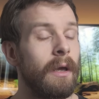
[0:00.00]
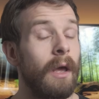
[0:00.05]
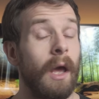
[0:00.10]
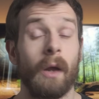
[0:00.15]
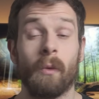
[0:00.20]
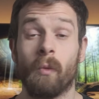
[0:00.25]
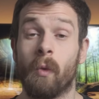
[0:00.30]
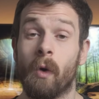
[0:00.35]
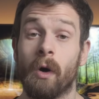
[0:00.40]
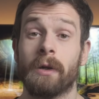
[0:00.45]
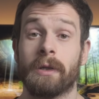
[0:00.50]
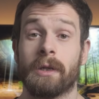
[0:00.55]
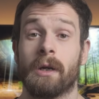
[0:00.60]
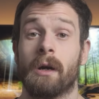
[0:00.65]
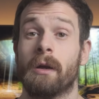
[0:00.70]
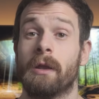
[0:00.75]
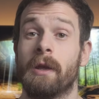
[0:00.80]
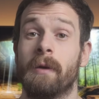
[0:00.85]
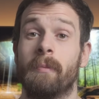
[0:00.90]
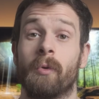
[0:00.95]
And what
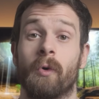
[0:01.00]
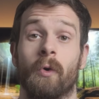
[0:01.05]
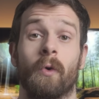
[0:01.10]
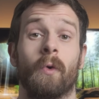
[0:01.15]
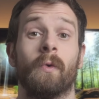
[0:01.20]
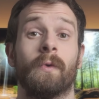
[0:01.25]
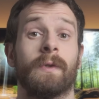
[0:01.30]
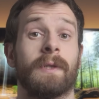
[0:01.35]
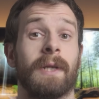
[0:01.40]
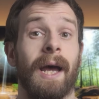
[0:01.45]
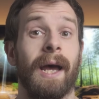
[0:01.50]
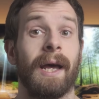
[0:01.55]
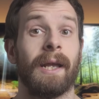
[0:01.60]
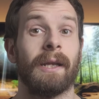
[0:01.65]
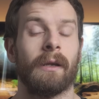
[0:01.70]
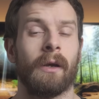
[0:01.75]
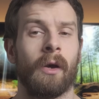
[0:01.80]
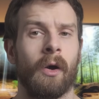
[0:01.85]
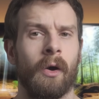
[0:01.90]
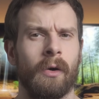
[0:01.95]
are the pros
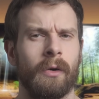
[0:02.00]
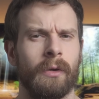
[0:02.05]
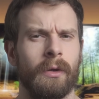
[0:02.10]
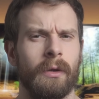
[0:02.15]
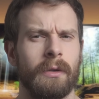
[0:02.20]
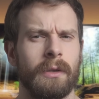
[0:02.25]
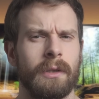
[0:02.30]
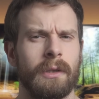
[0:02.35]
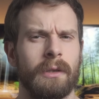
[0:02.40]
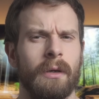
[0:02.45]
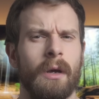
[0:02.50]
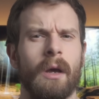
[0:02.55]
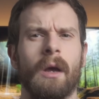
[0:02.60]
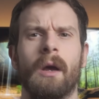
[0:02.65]
and cons?